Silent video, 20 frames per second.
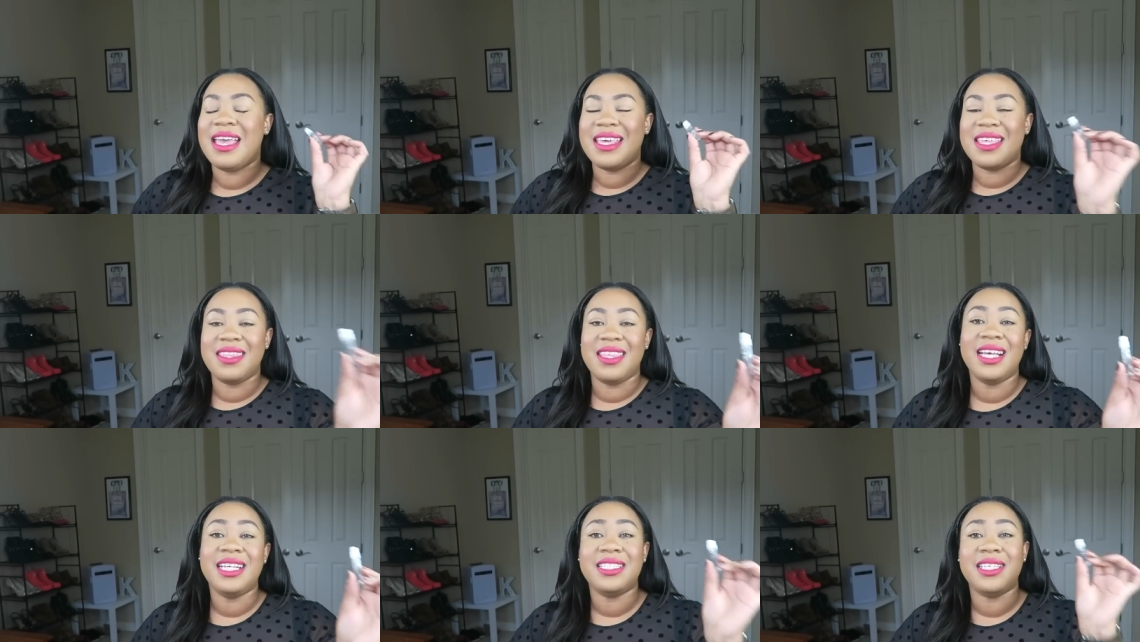
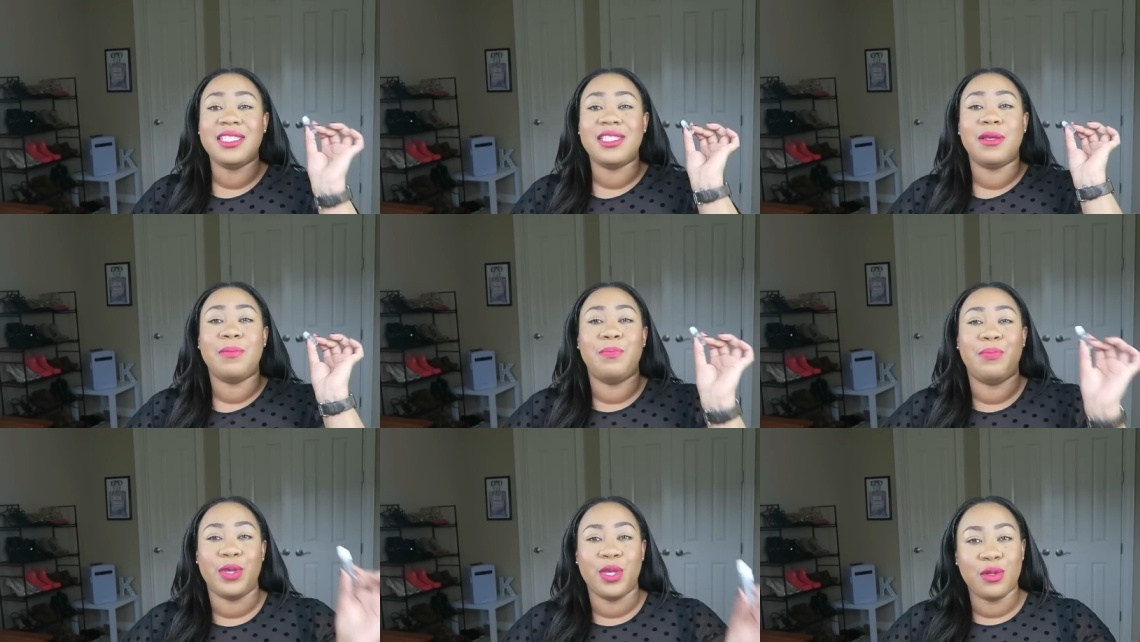This is
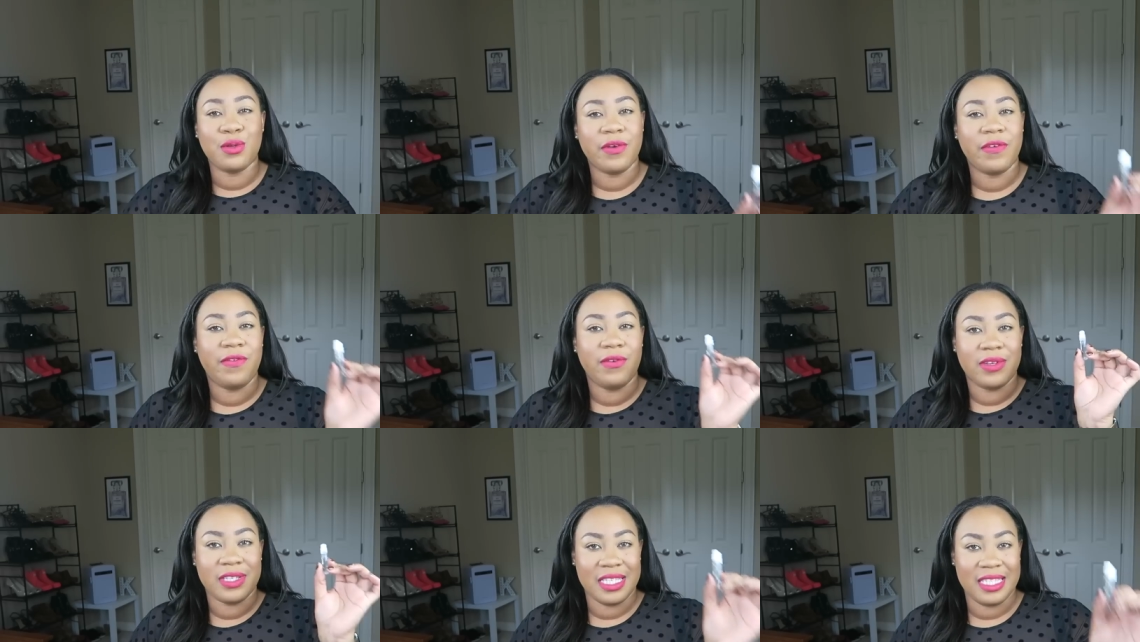a
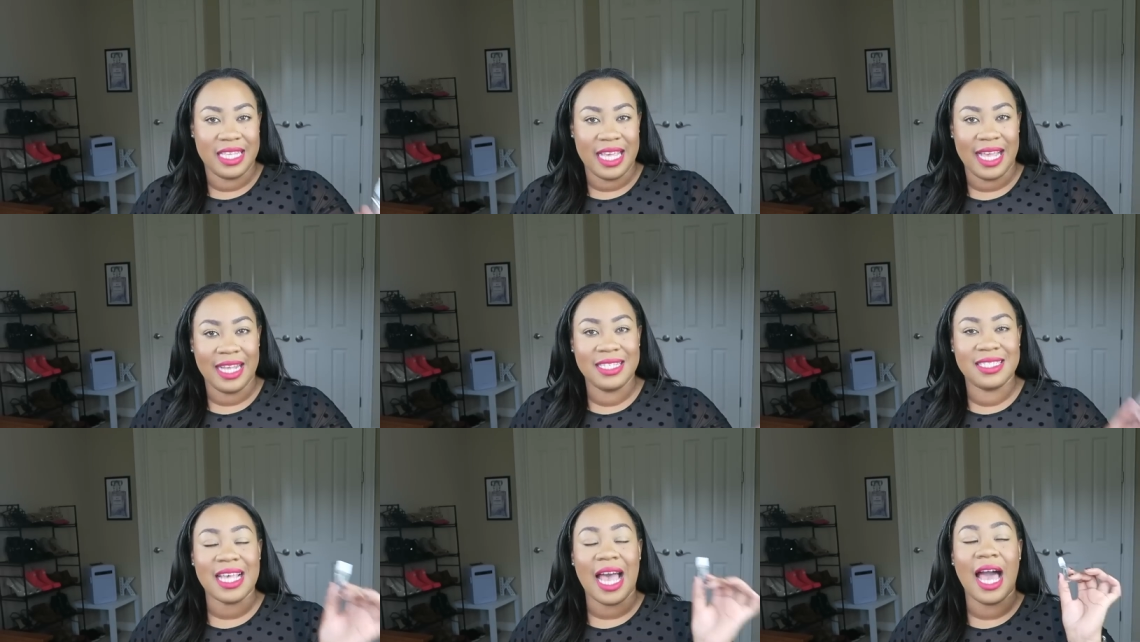beautiful
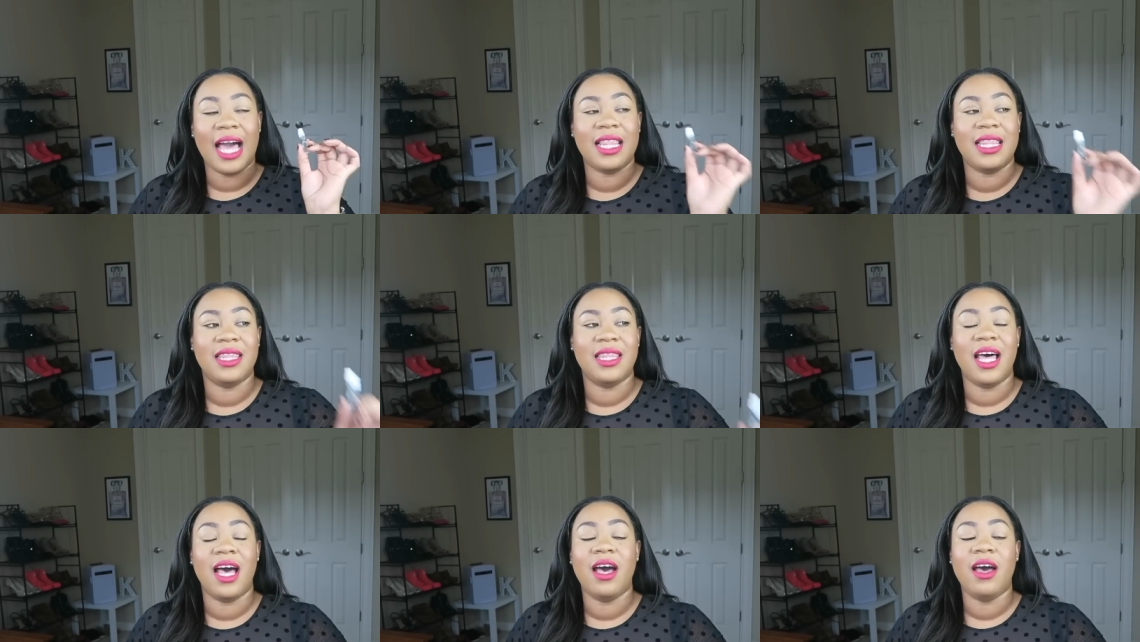scent. I
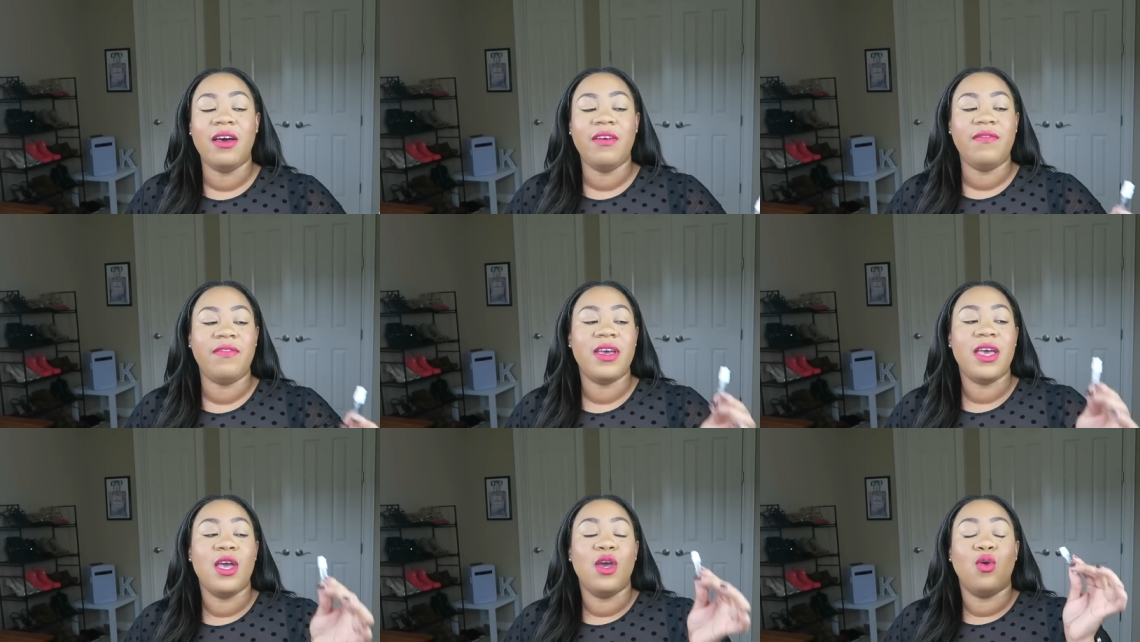love